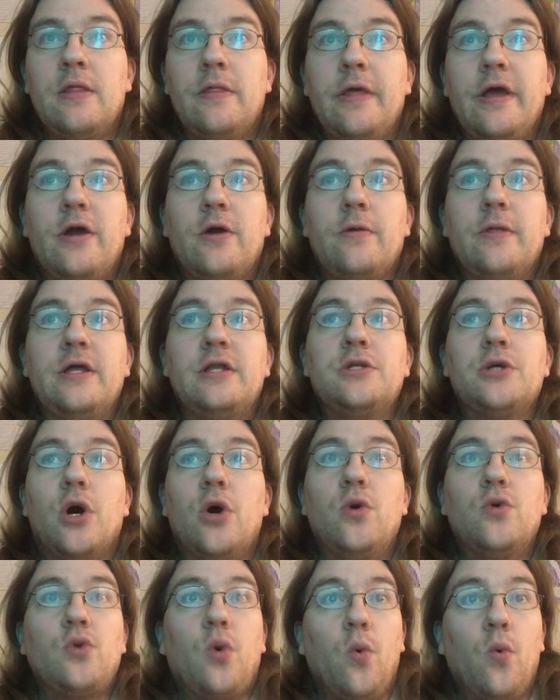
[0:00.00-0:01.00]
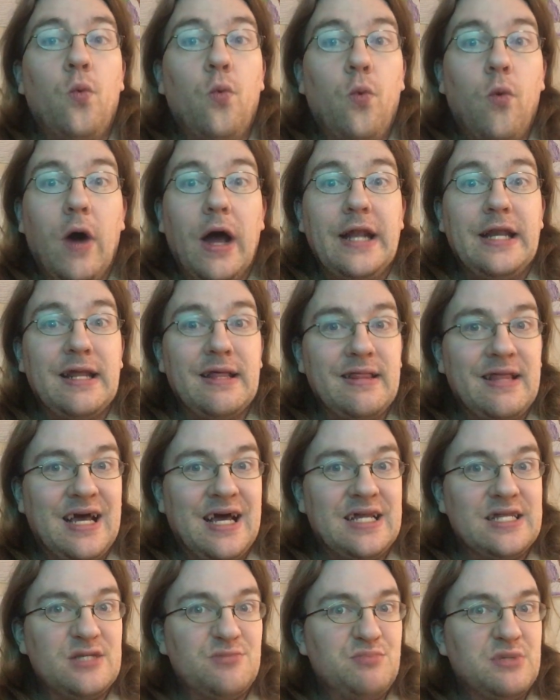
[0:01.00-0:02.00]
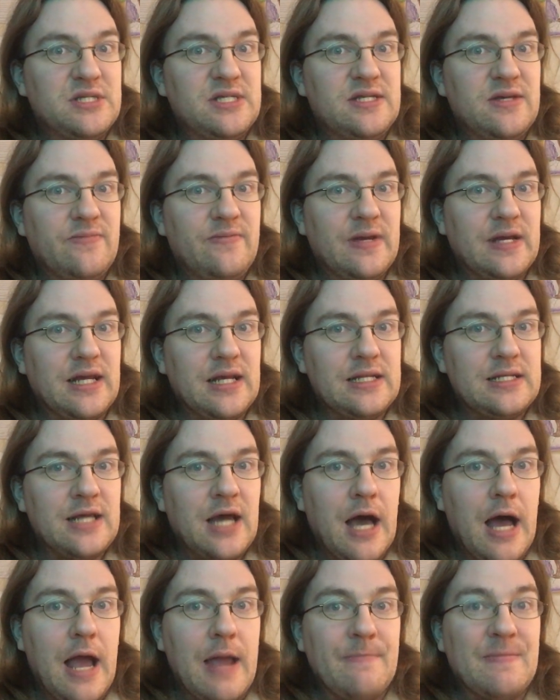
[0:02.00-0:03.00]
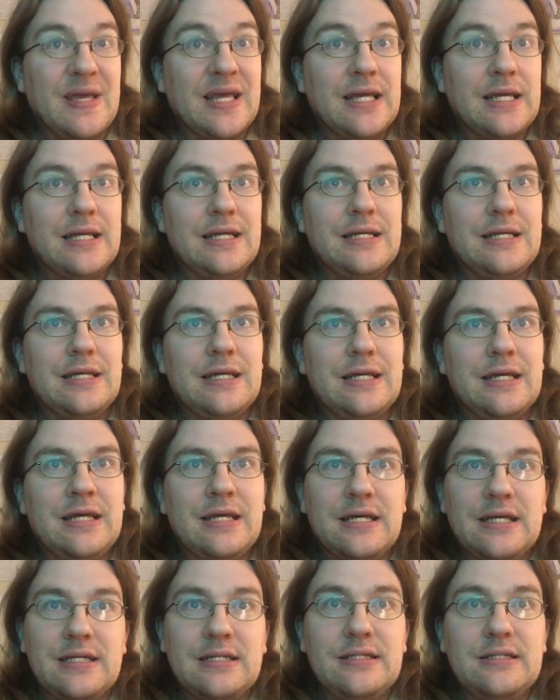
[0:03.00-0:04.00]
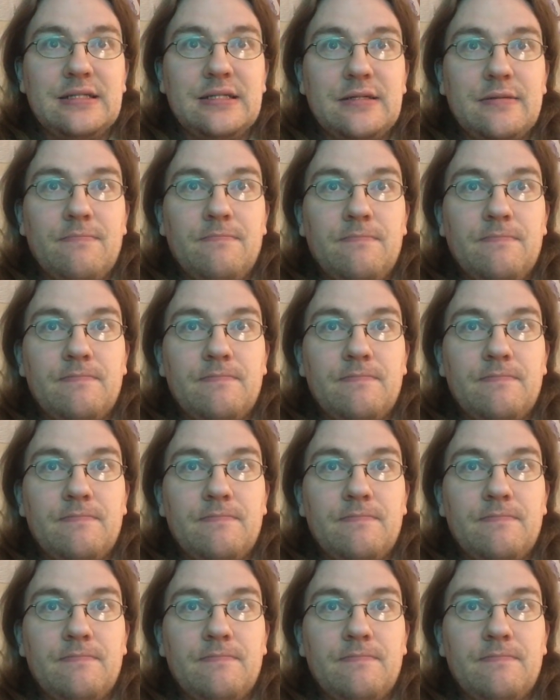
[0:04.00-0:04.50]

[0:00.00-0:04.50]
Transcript: They are then told what that specific time is.